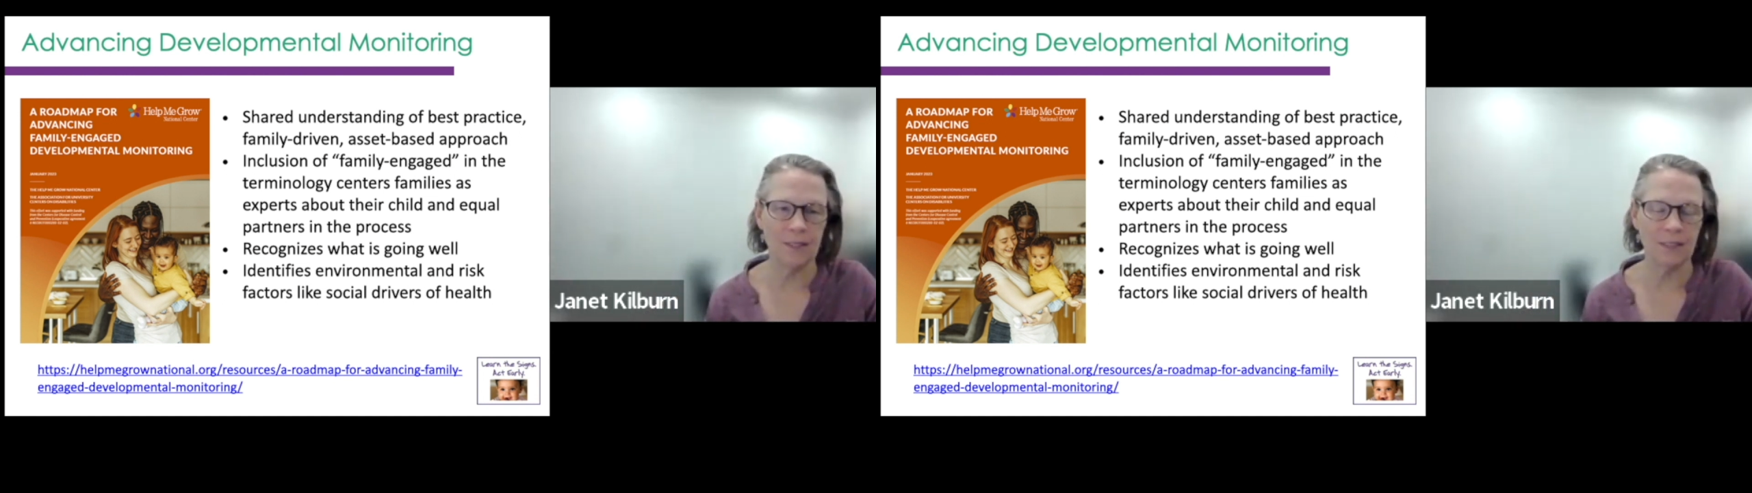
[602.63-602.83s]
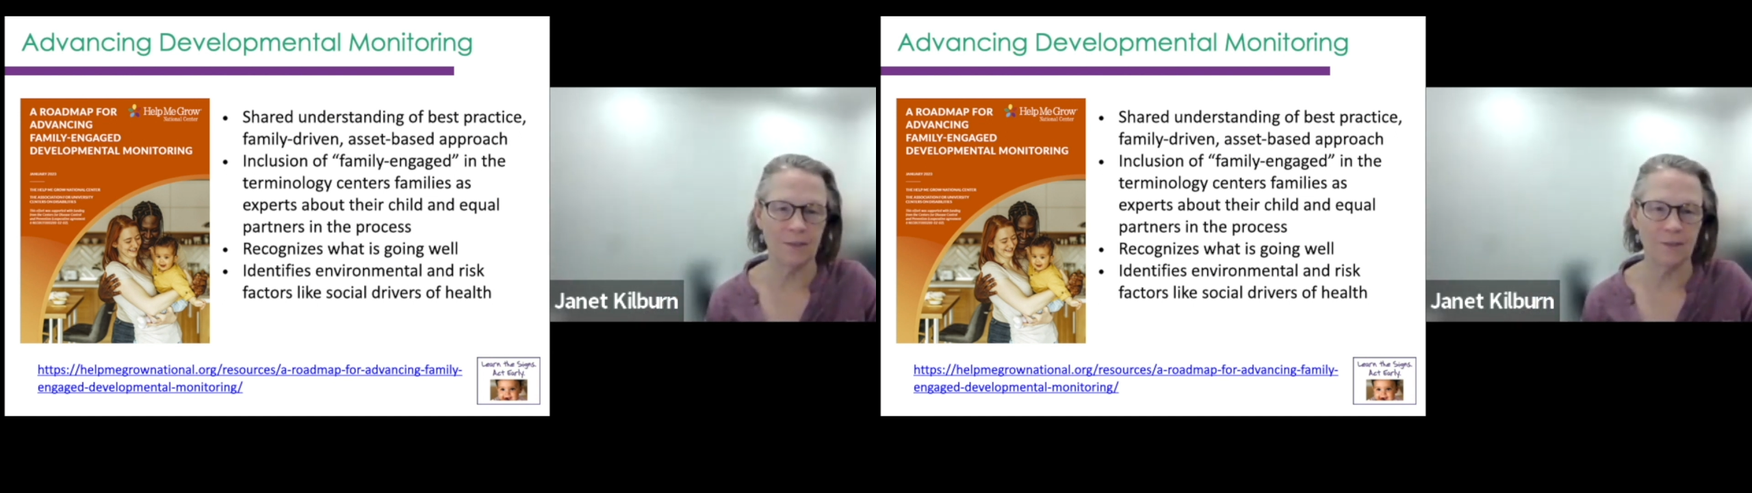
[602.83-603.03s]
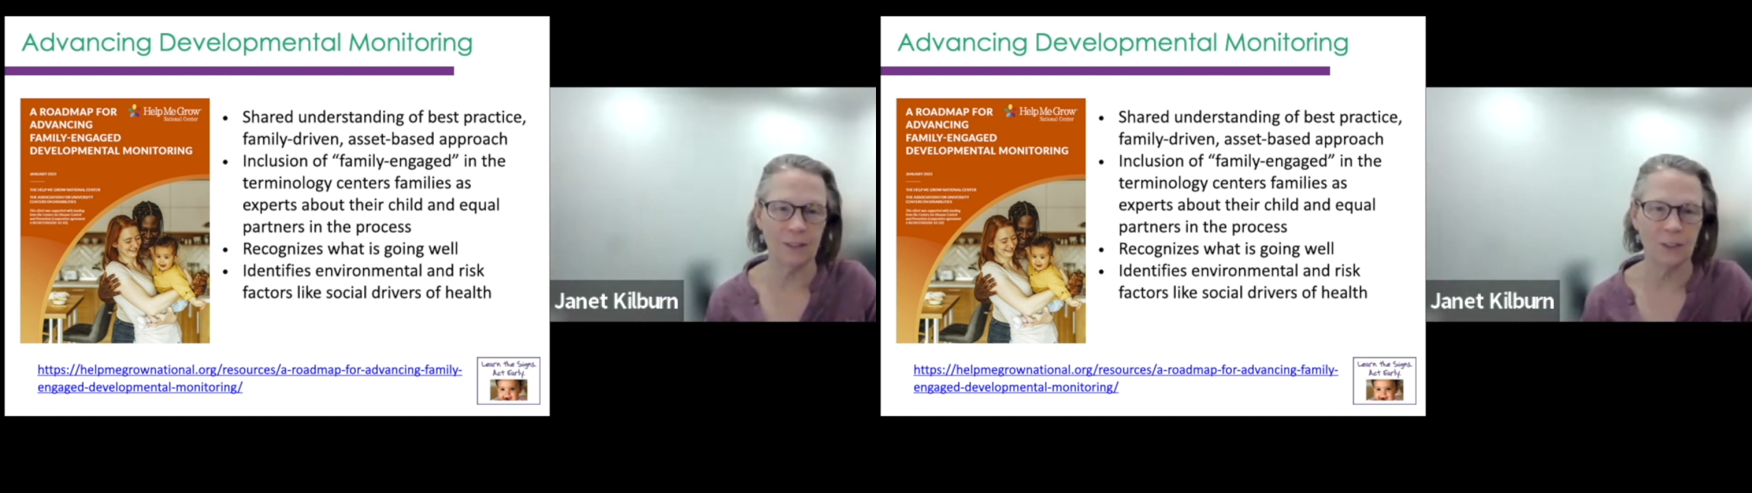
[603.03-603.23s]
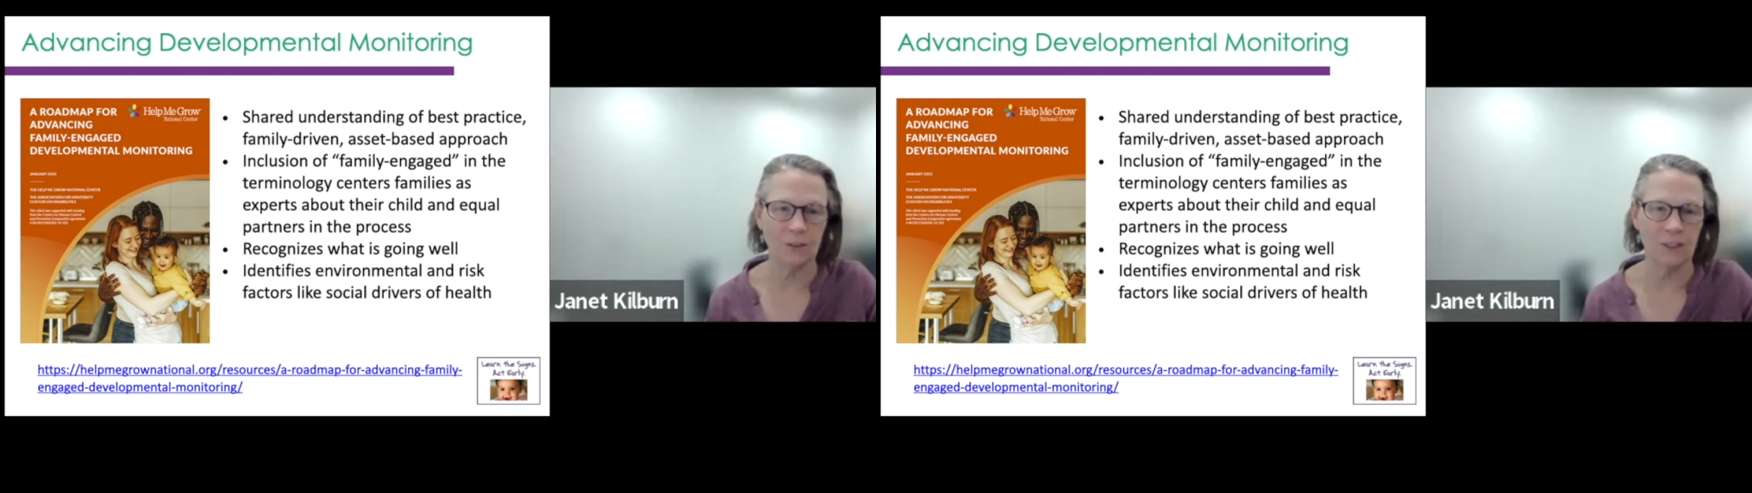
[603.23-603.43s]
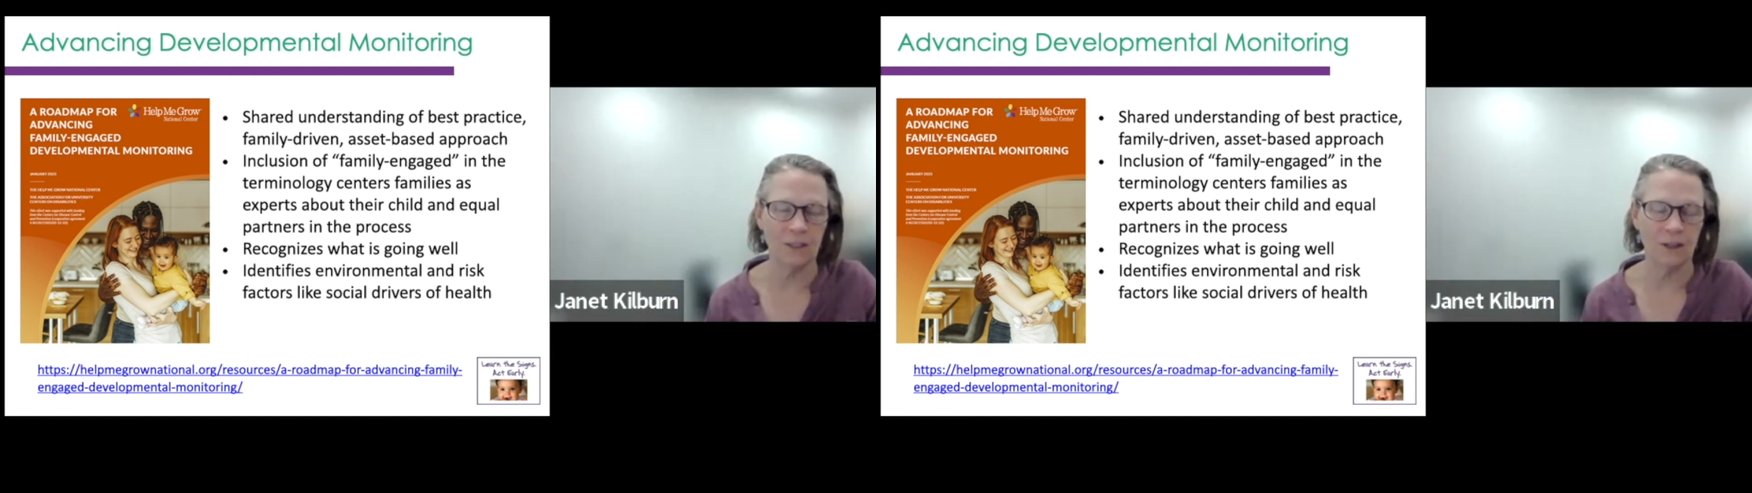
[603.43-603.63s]
myself
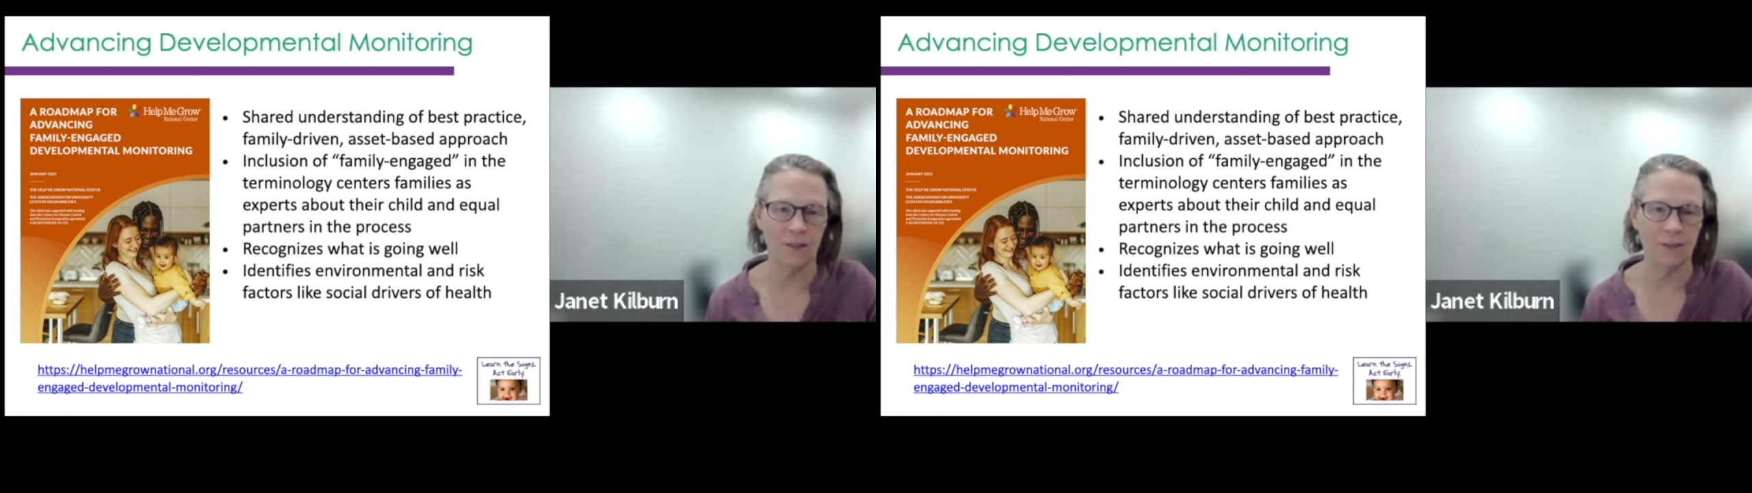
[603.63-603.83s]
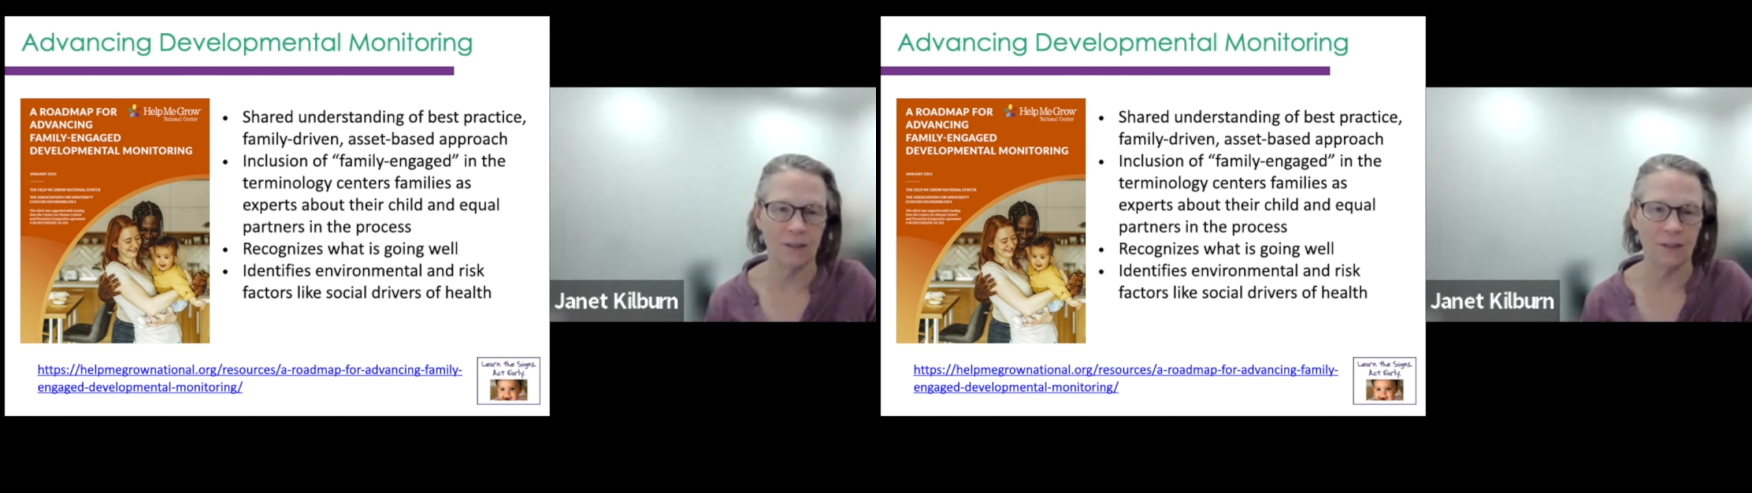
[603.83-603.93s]
included, on